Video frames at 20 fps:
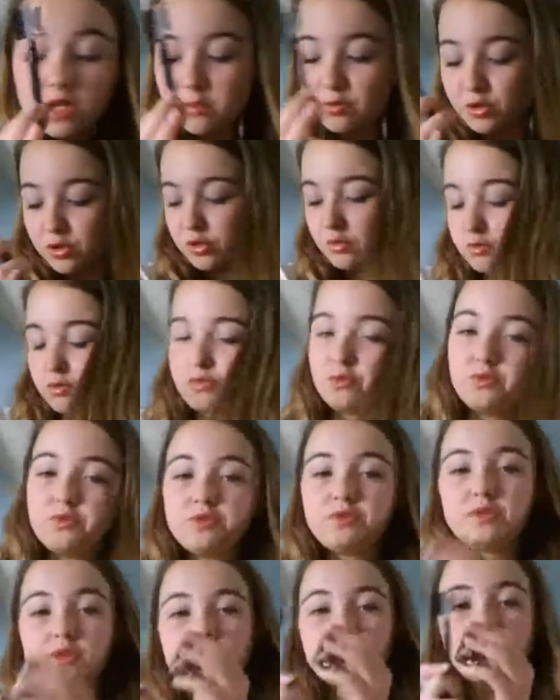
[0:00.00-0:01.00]
I bought them
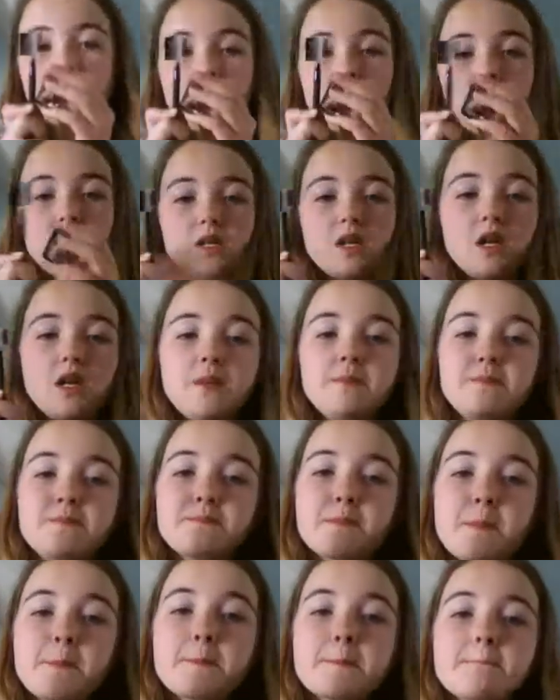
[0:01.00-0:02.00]
both at the same time.